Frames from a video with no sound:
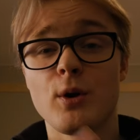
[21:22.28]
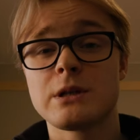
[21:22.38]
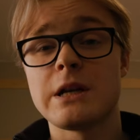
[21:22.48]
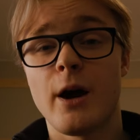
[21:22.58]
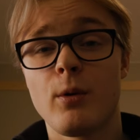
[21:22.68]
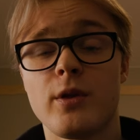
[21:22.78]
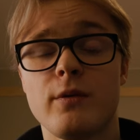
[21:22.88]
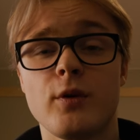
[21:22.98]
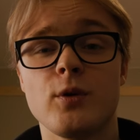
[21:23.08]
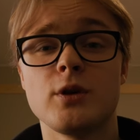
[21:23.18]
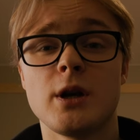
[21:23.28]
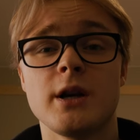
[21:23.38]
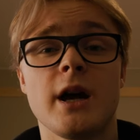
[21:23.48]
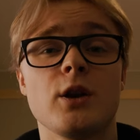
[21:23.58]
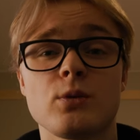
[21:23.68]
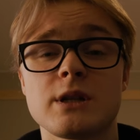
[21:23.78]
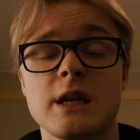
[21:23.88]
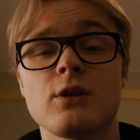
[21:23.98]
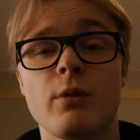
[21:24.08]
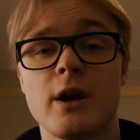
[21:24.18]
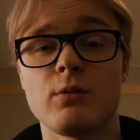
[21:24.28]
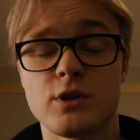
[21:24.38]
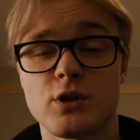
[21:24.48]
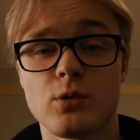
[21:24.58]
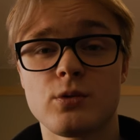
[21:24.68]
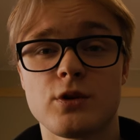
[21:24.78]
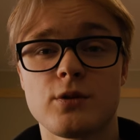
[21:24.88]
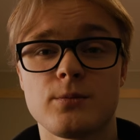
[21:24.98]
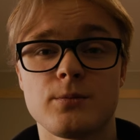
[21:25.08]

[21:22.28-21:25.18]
mostly healthy food and you'll see great results.